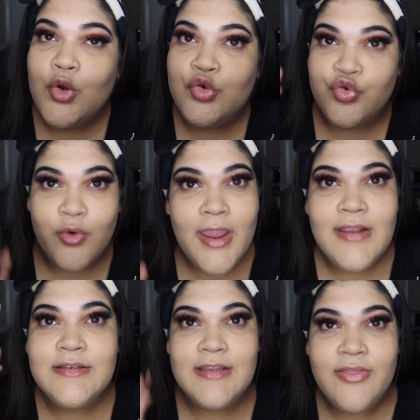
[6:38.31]

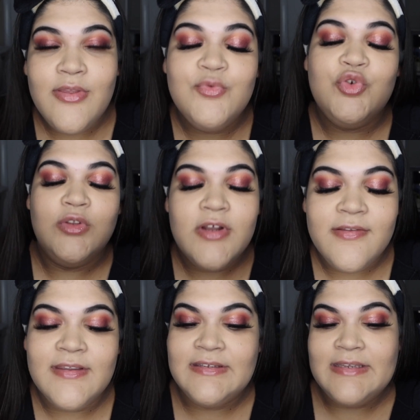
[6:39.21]
trying to get them to
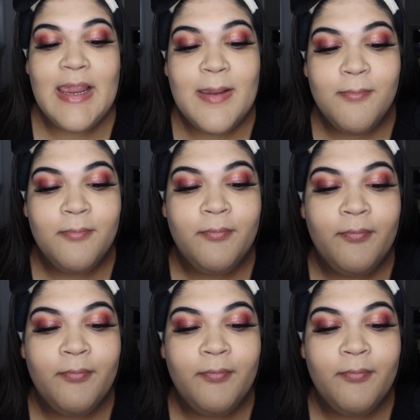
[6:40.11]
look the same,